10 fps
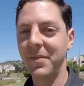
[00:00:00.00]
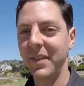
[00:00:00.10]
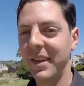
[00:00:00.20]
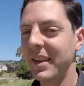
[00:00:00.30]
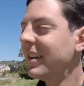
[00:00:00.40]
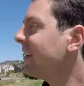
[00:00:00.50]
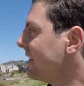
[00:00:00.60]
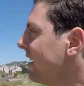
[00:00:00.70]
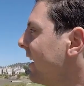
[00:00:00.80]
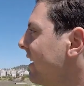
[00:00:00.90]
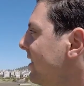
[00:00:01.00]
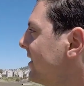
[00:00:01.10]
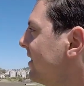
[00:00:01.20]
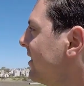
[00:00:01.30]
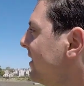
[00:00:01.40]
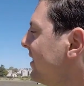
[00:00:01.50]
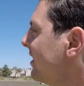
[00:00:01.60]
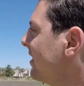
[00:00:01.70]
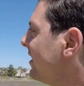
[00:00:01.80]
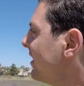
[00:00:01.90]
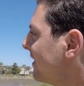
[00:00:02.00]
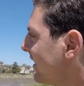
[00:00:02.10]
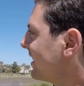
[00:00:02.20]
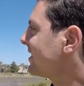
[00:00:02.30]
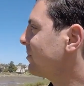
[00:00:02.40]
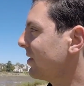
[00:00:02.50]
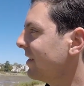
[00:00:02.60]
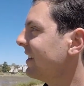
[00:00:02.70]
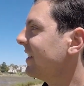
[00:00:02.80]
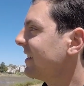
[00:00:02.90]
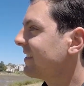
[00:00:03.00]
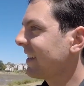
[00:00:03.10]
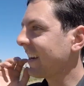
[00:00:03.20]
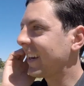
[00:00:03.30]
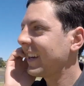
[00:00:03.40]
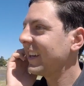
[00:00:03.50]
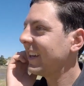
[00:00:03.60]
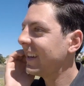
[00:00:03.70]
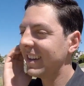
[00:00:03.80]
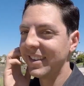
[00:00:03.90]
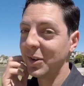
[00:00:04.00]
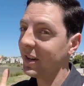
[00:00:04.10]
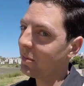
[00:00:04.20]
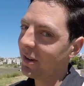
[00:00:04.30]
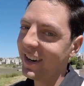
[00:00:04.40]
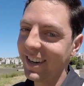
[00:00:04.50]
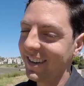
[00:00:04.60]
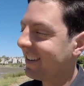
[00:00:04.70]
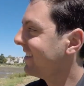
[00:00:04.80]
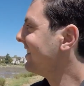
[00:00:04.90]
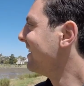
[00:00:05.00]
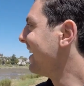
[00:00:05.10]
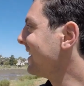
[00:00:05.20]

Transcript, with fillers: That's Mount Tam. Yeah. Is that the Marin folks or that's whatever? Marin. That's like we're in Marin. We're in Marin. What is I thinking?